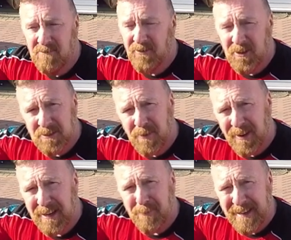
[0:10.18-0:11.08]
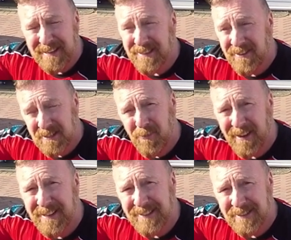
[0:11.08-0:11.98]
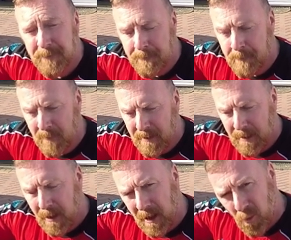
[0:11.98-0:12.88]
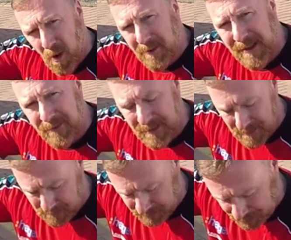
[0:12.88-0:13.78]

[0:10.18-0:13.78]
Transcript: reverse pike peaks this bike is? And why am I down here?